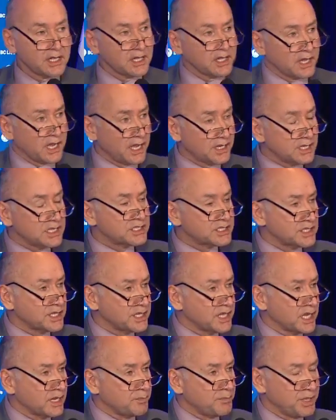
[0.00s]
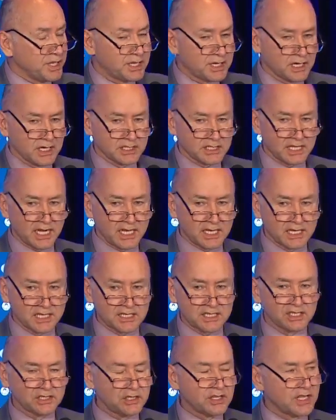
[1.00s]
I did say that because I
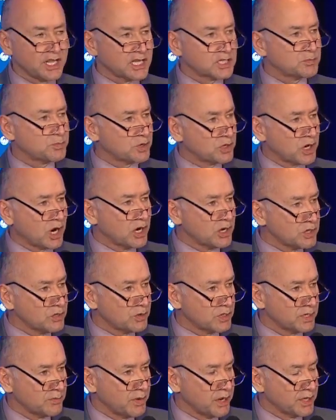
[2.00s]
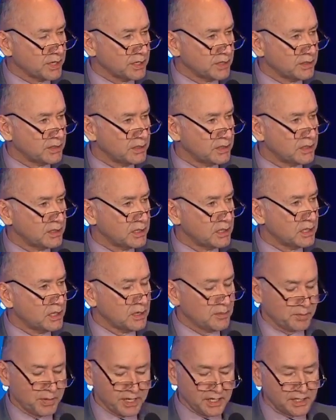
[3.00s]
listened to the expert arguing about it.
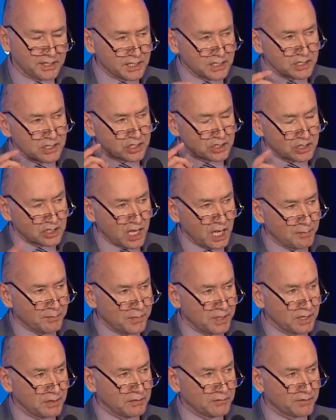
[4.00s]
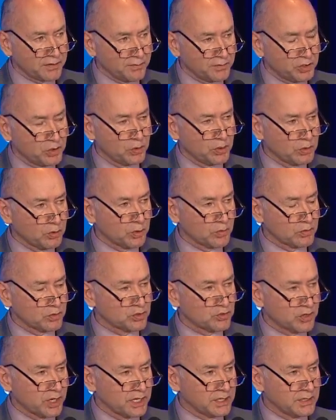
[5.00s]
But it didn't stop me from doing what was
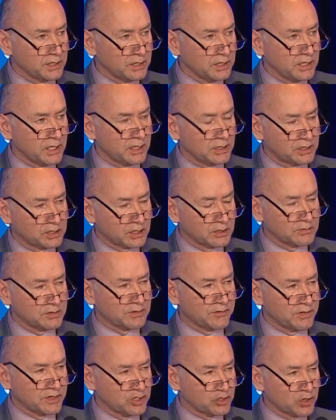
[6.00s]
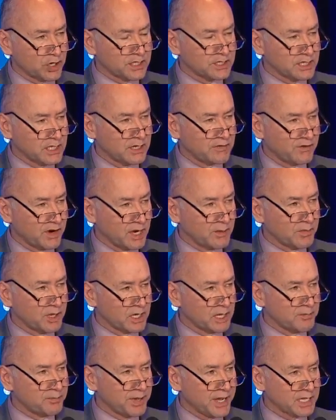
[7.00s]
right in terms of addressing environmental
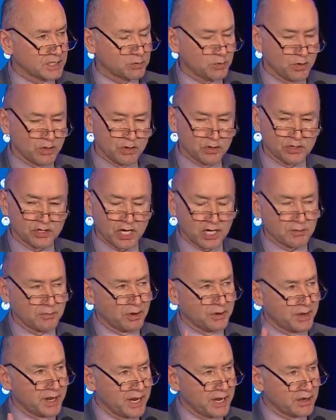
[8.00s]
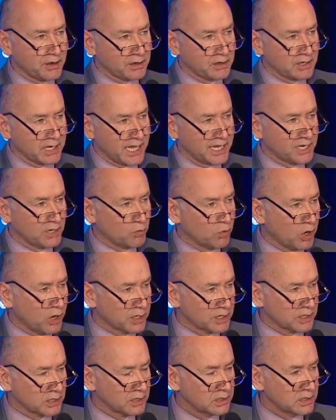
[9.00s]
impacts, whether you're talking about air, land, and water.